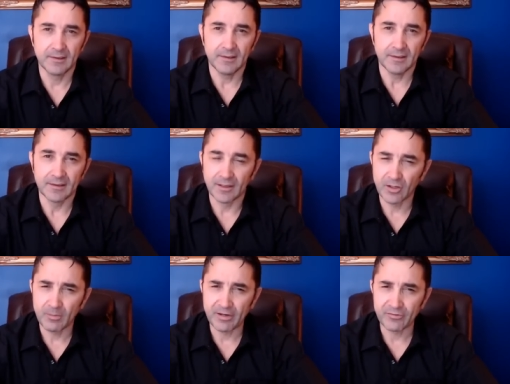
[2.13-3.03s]
Hello
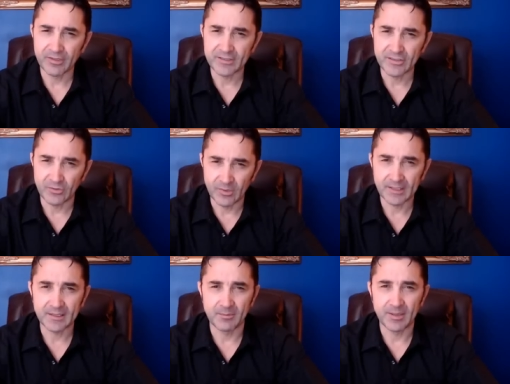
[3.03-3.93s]
my friends and
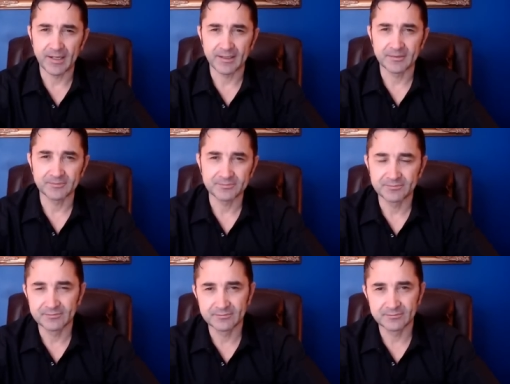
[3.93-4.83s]
welcome back.
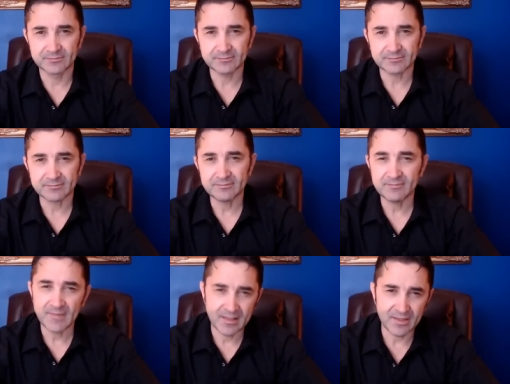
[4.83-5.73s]

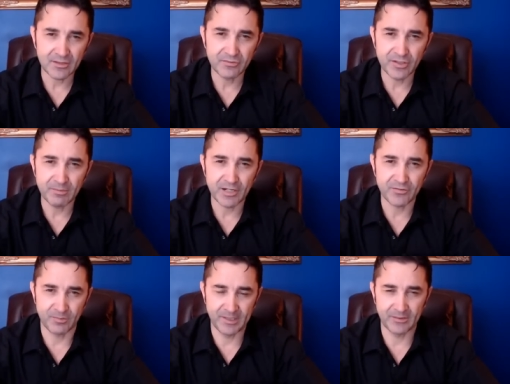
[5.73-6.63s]
Thank you very much for
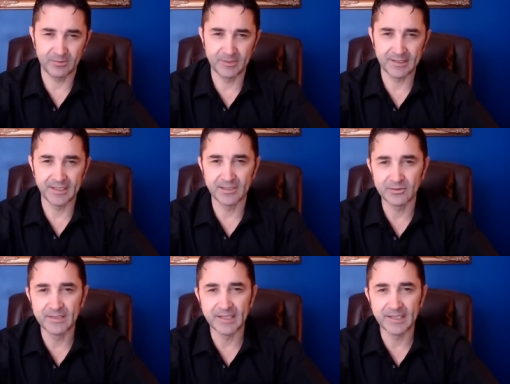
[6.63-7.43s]
being with me again today.